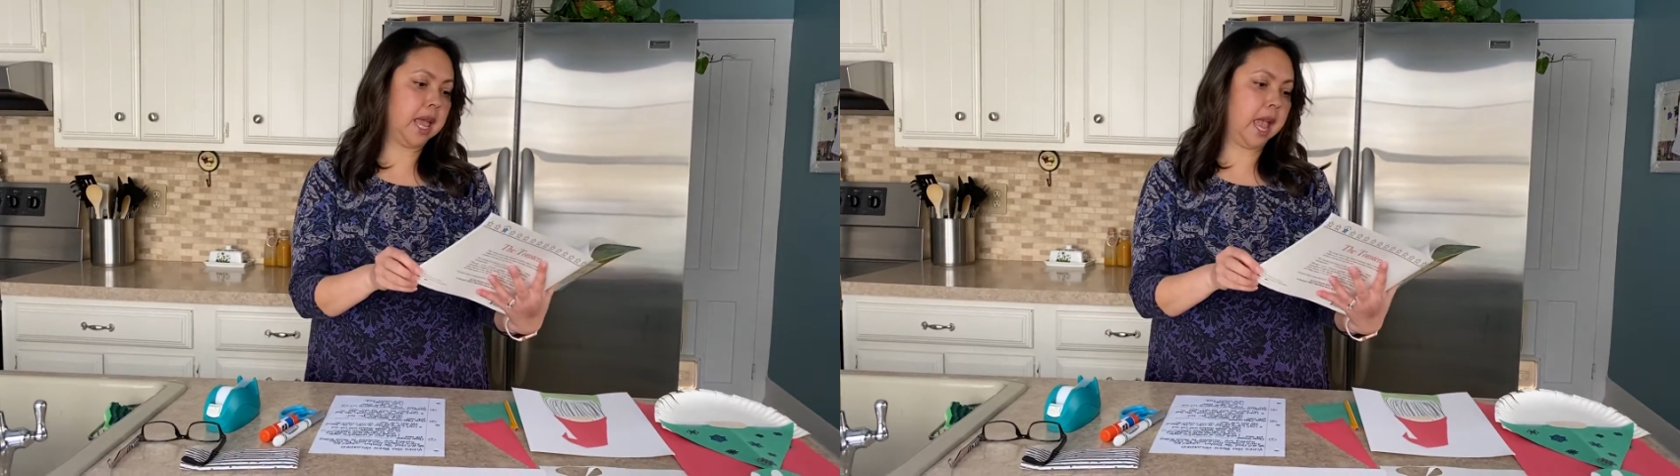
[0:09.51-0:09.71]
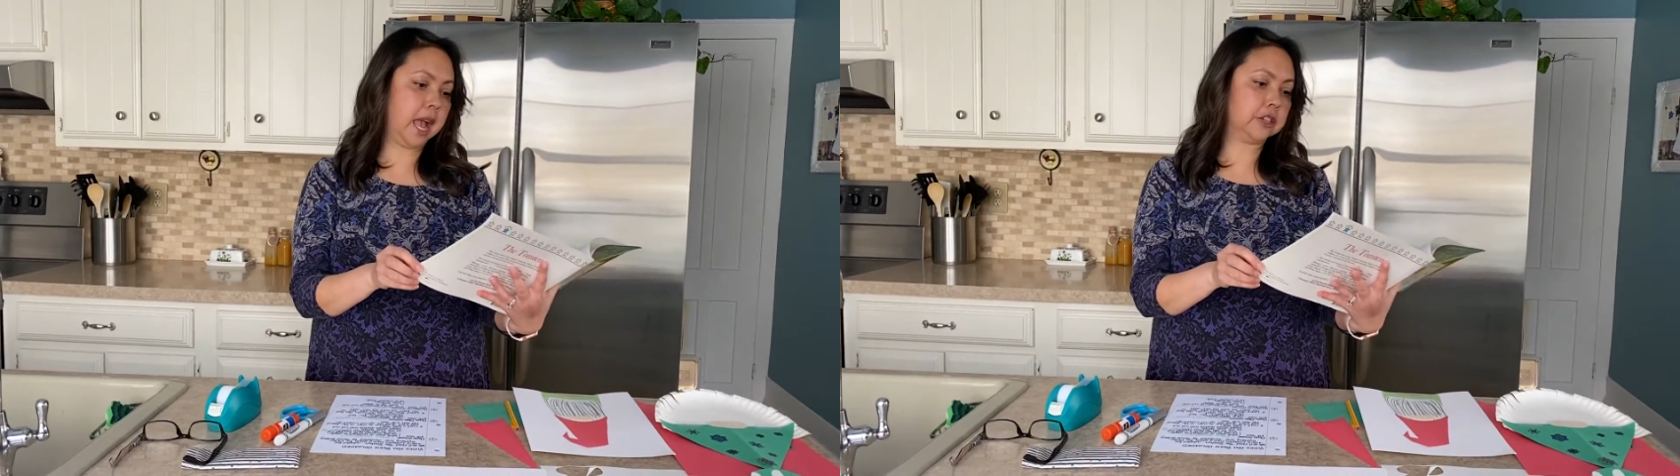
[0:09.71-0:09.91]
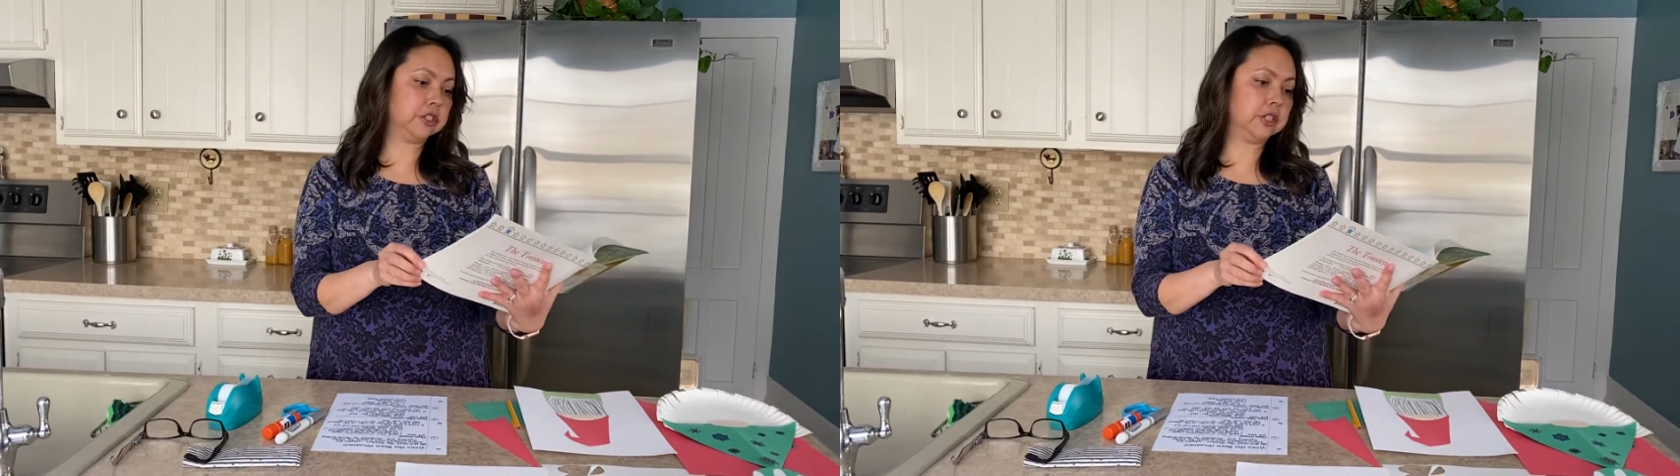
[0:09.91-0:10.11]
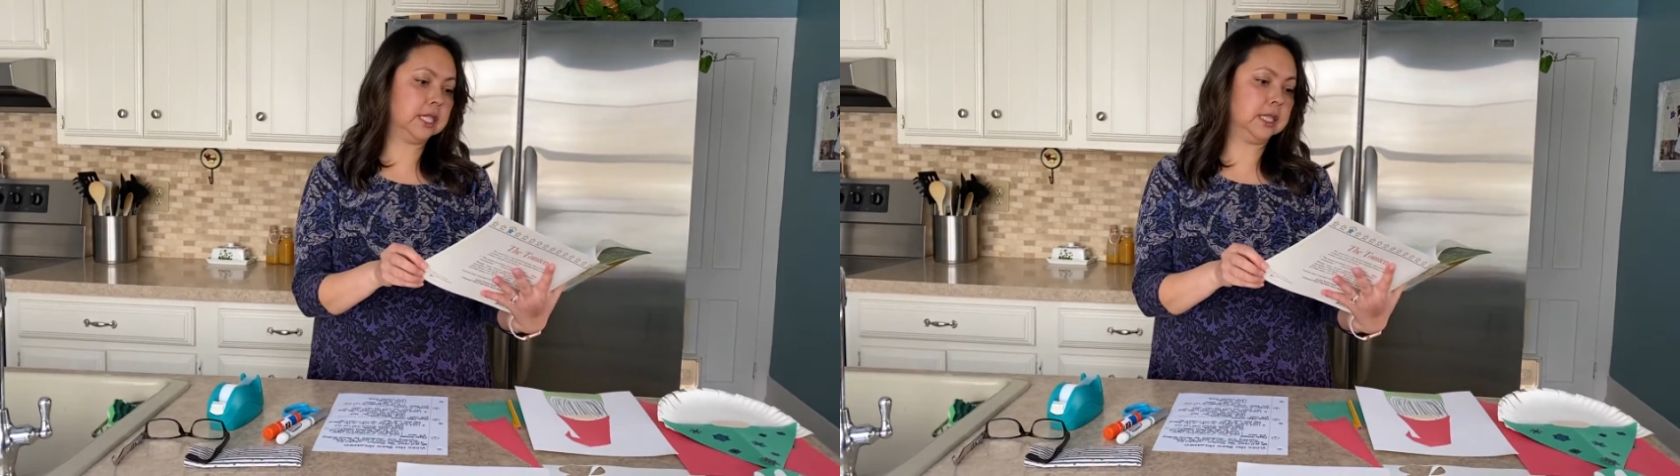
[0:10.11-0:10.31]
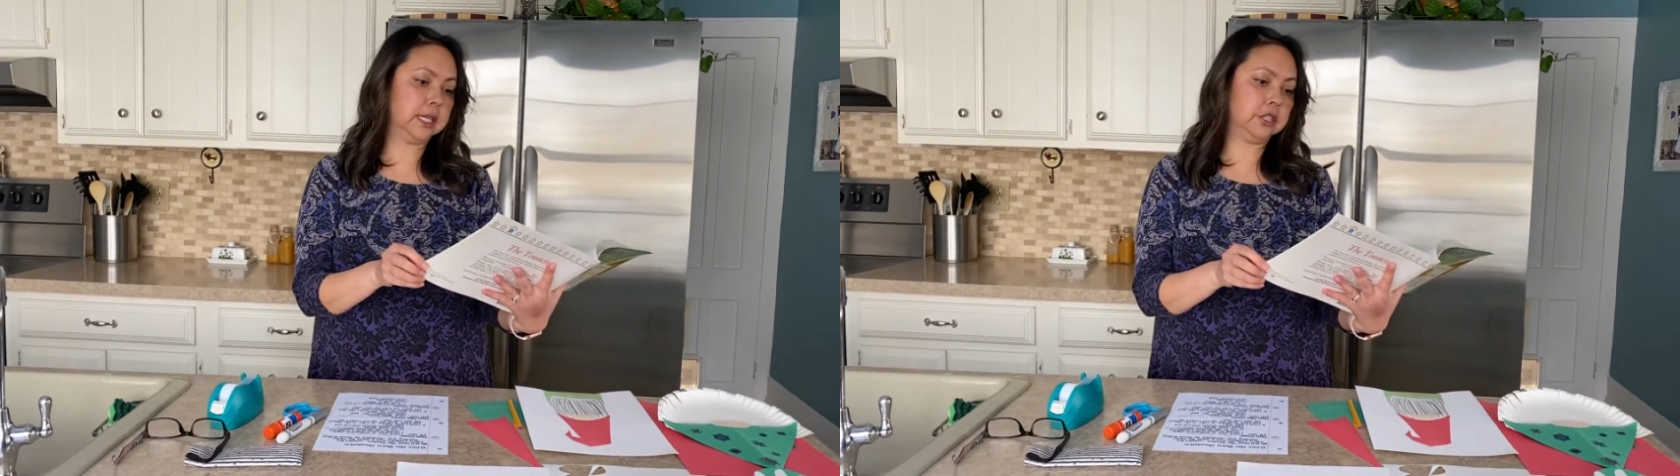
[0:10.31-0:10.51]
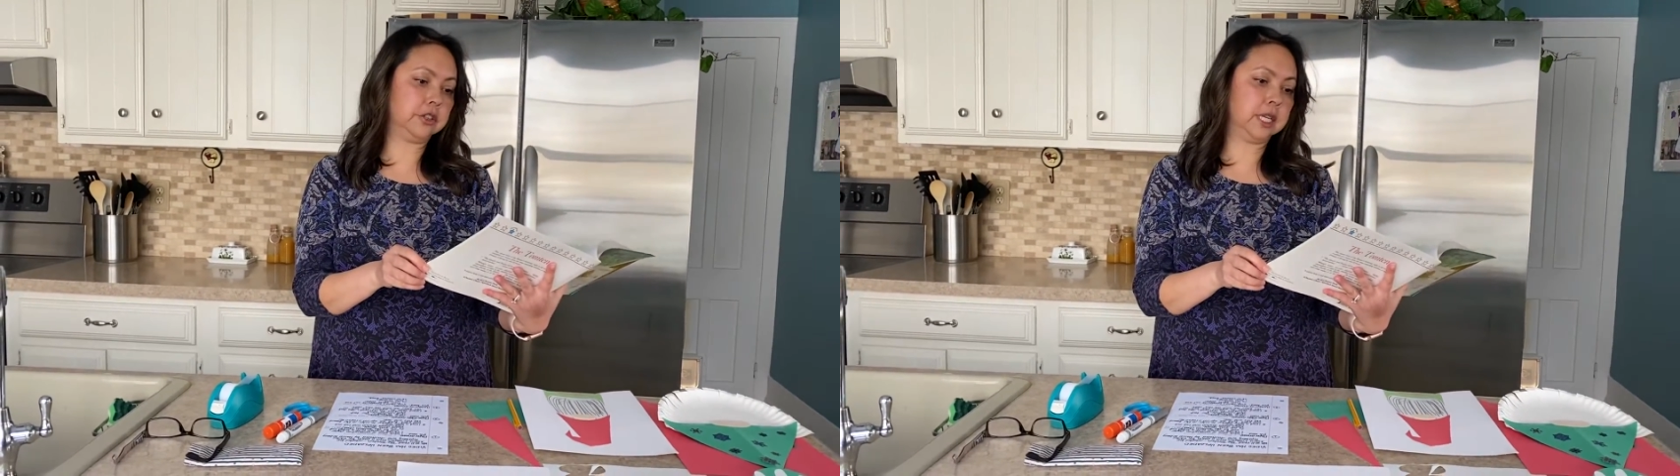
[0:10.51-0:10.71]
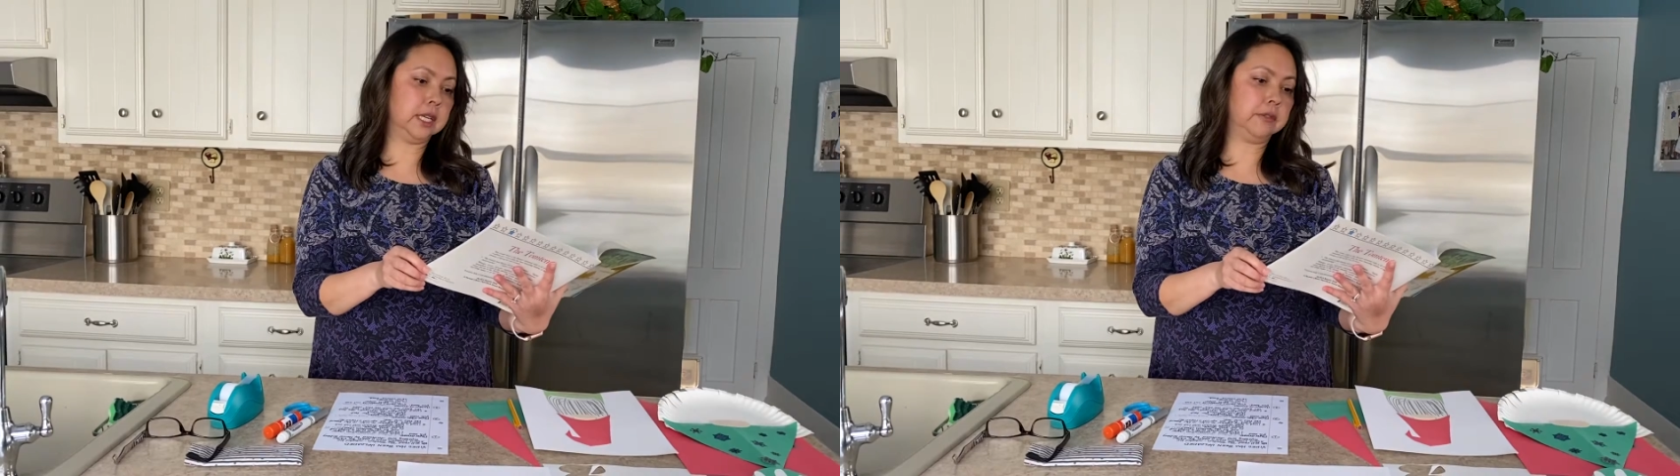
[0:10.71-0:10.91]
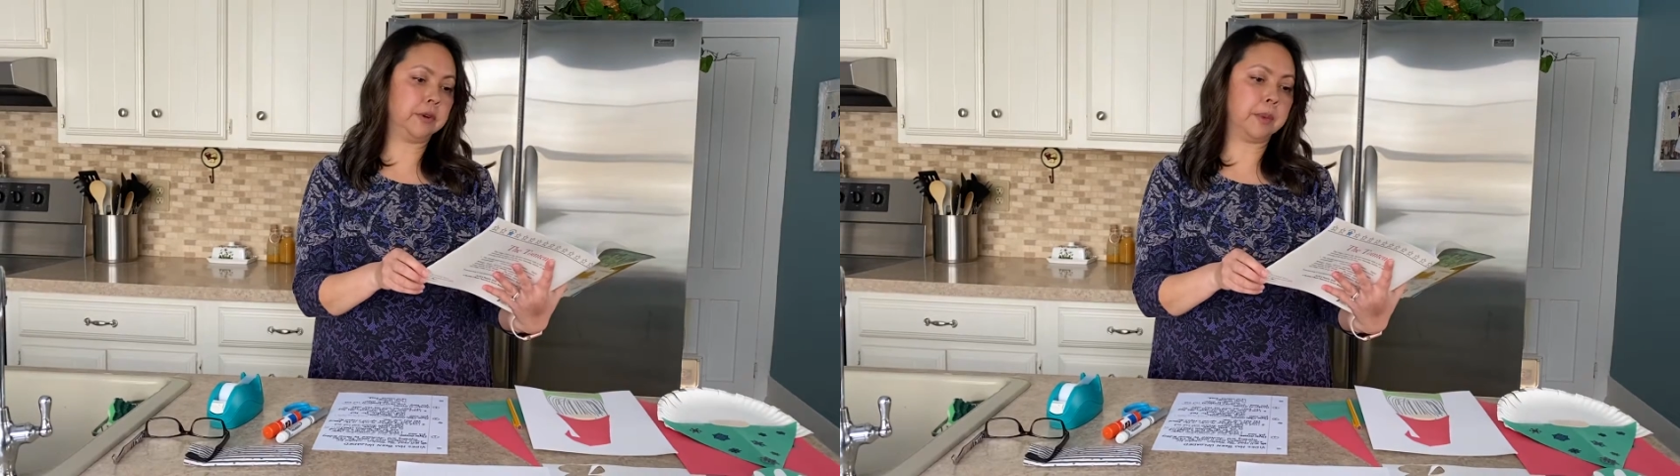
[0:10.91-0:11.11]
Astrid Lindgren
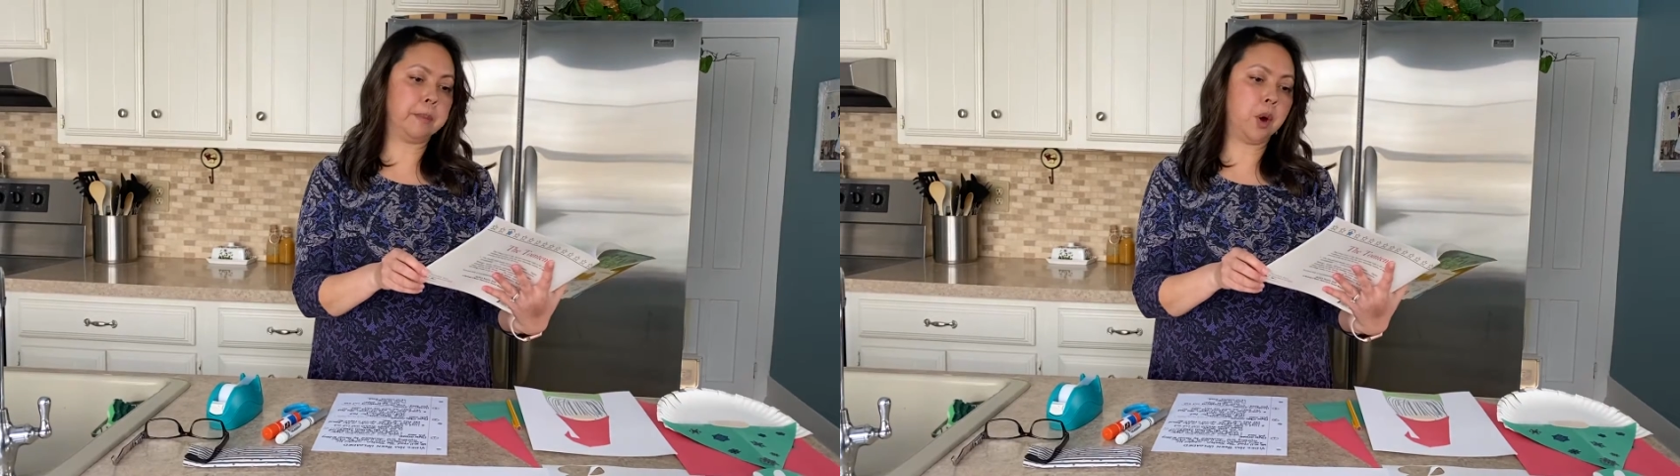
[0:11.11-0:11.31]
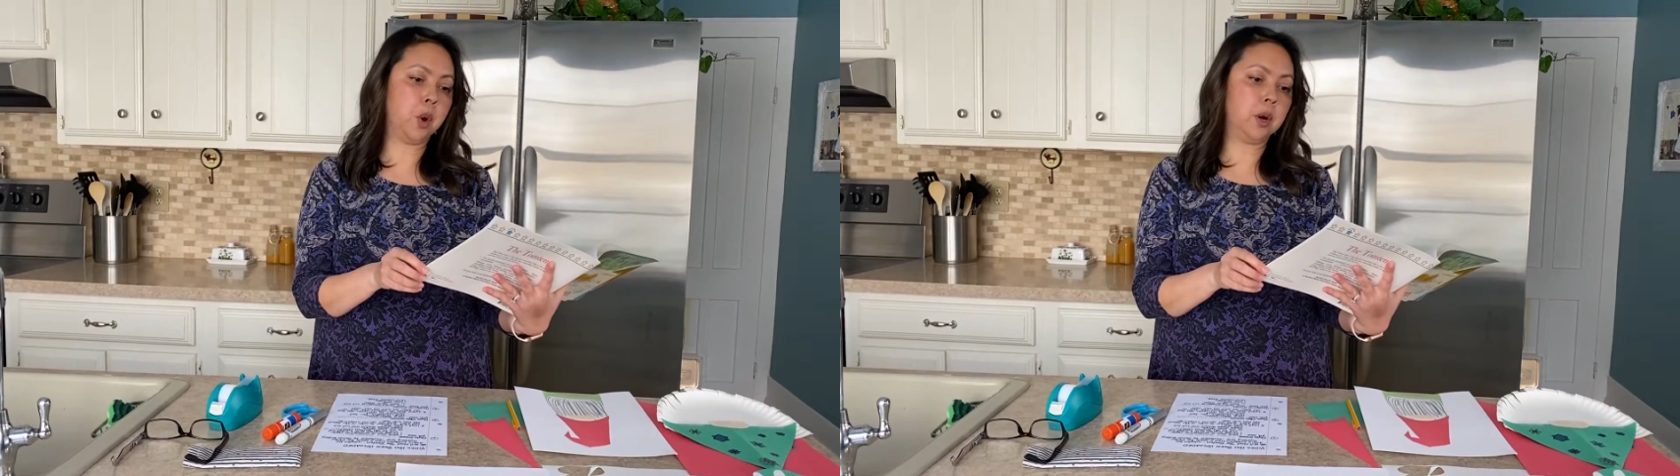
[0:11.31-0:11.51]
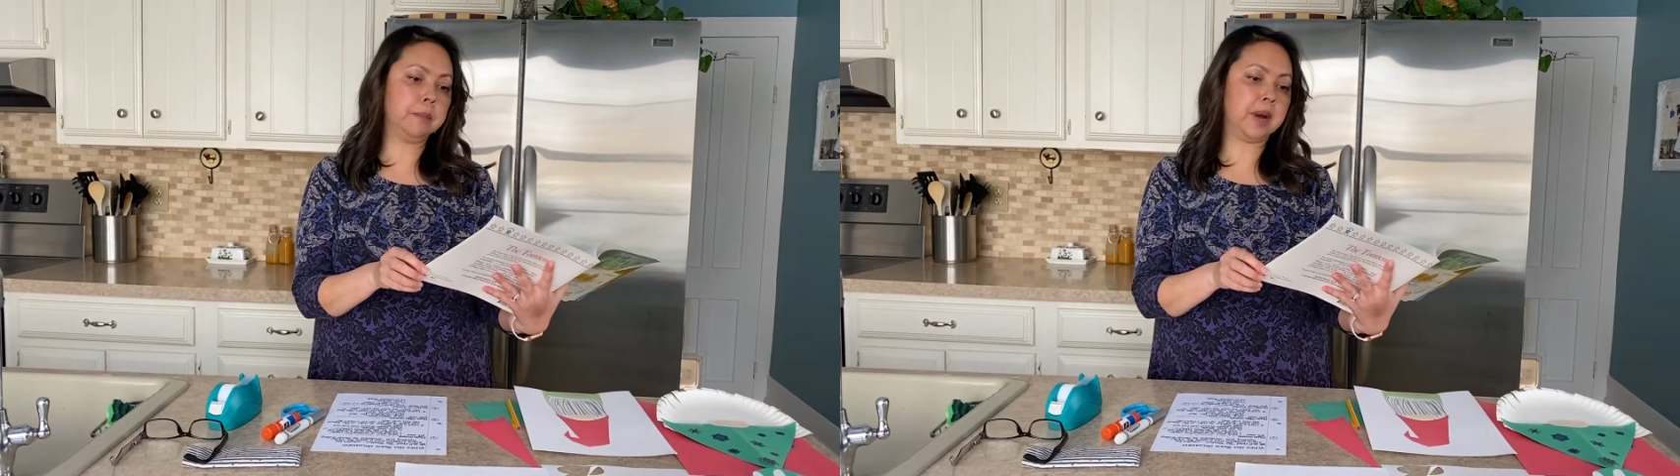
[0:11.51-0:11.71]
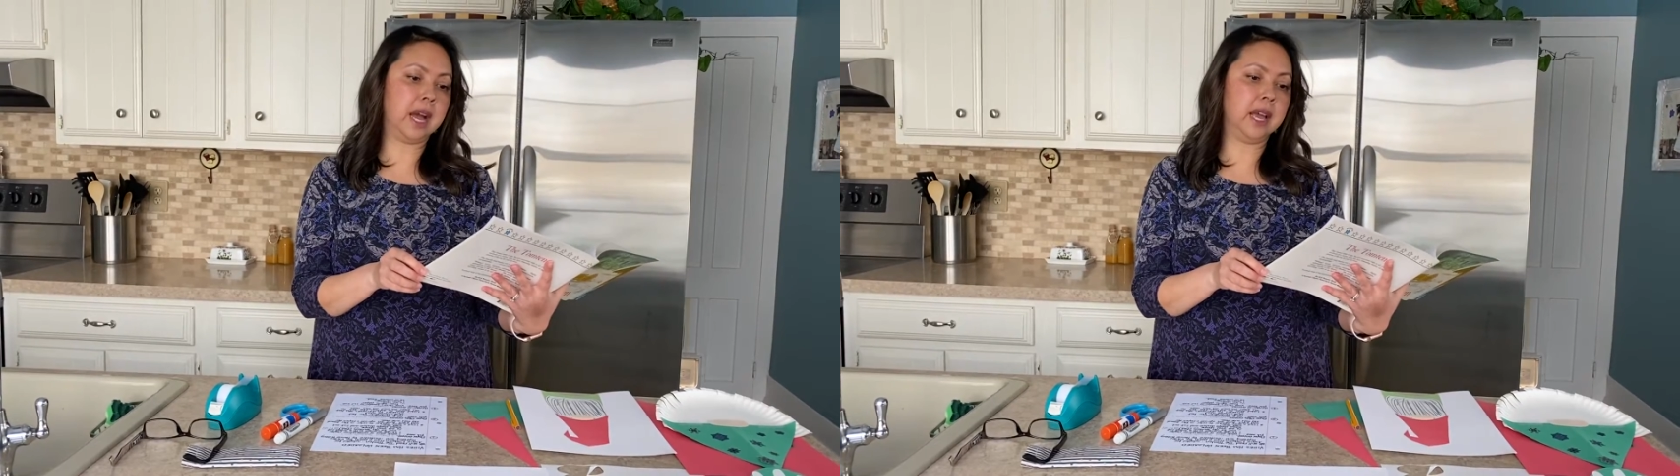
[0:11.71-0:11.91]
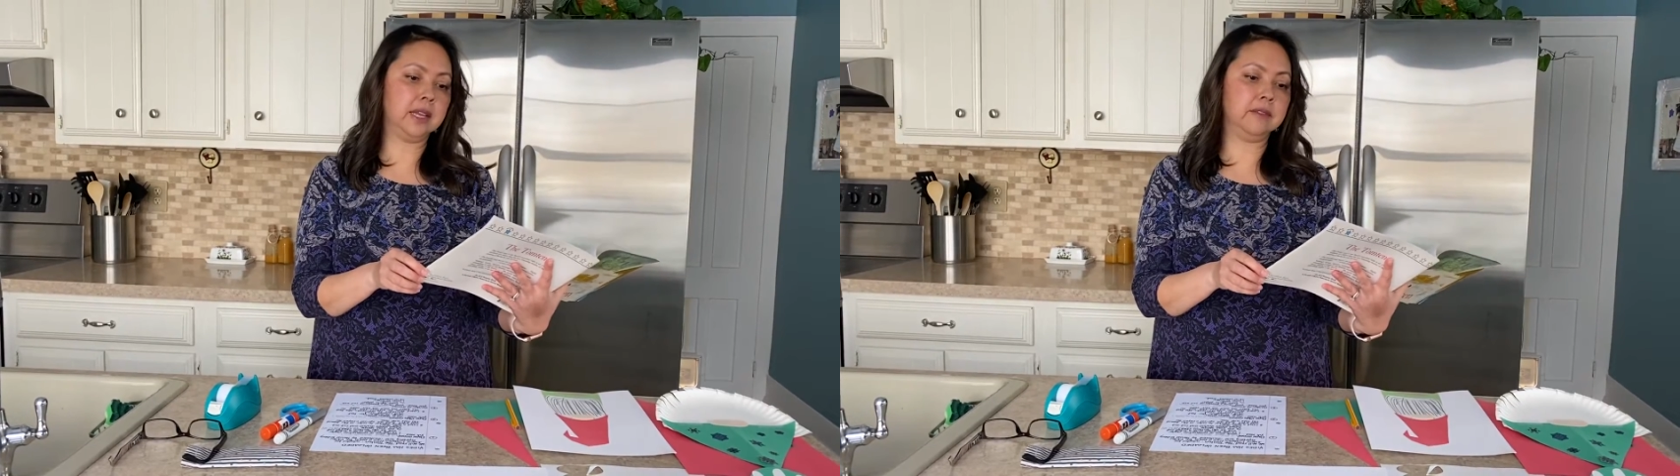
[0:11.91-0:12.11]
from a poem by